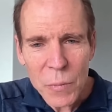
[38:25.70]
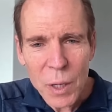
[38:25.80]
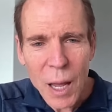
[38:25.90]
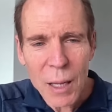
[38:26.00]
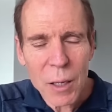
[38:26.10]

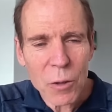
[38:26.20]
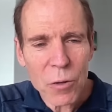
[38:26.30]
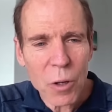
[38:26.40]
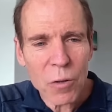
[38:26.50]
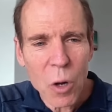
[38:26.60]
And there's
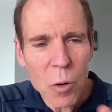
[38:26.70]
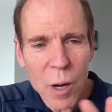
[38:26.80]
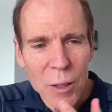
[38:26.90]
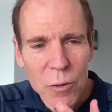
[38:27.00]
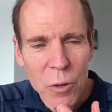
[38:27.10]
there's no
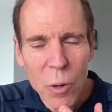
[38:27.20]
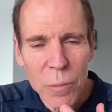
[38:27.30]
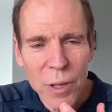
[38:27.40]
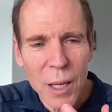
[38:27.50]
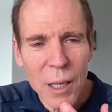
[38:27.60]
contract. So I'm
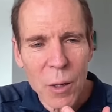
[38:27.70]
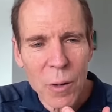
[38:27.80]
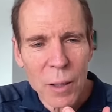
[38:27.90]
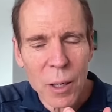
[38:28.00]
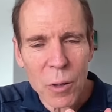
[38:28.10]
saying here
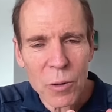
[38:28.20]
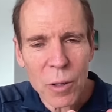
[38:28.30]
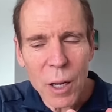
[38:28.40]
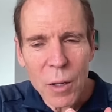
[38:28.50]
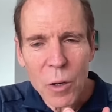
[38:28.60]
that there's
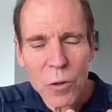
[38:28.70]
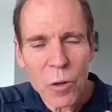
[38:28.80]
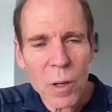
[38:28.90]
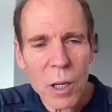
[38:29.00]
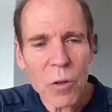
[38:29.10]
there's
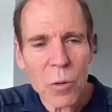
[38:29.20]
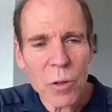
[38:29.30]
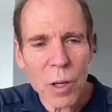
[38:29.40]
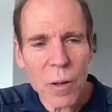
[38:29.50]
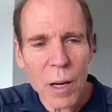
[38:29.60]
certain
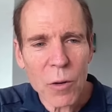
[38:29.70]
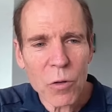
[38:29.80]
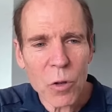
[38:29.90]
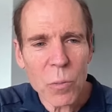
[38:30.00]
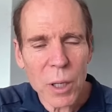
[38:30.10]
issues here that
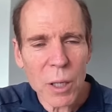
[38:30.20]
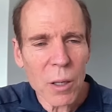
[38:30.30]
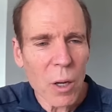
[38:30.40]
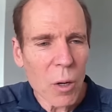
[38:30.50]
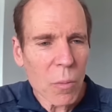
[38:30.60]
should
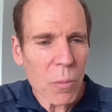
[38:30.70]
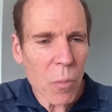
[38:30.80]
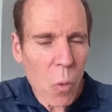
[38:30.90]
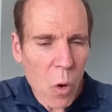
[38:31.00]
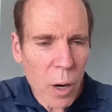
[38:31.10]
be
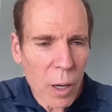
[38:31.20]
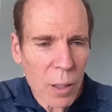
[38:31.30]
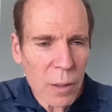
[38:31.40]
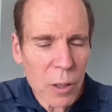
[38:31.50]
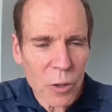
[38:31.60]

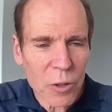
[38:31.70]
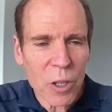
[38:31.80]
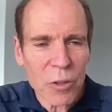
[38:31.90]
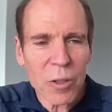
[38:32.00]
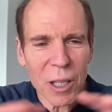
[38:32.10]
more
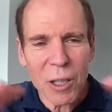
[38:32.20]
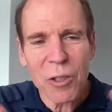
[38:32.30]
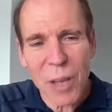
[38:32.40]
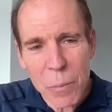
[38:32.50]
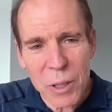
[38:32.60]
consistently
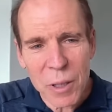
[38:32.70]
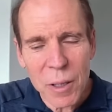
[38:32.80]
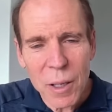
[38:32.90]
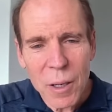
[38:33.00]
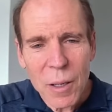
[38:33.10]
accepted
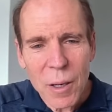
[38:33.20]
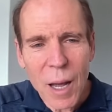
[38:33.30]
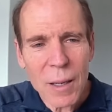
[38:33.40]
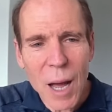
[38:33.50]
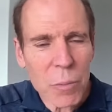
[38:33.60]

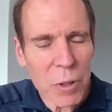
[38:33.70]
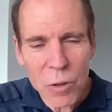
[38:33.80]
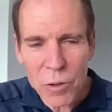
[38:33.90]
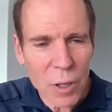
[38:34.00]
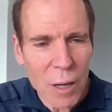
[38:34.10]
and not be
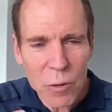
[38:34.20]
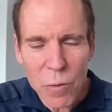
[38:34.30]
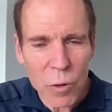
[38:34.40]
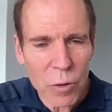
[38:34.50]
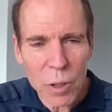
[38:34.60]
such a
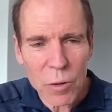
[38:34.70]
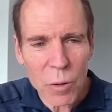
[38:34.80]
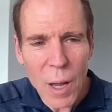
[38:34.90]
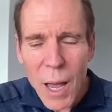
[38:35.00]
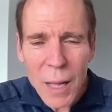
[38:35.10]
controversial
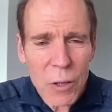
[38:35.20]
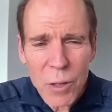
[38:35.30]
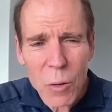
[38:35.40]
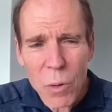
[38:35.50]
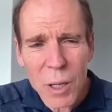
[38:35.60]
issue. And there's
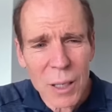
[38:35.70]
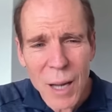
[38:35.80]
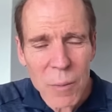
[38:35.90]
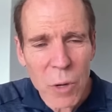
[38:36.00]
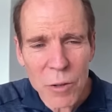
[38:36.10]
eh, really
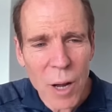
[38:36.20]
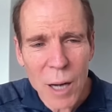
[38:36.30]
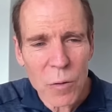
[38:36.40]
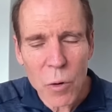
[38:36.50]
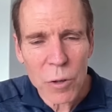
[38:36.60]
not much
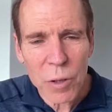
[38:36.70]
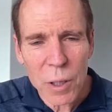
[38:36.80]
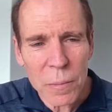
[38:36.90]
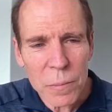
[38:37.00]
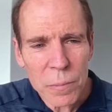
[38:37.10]
controversy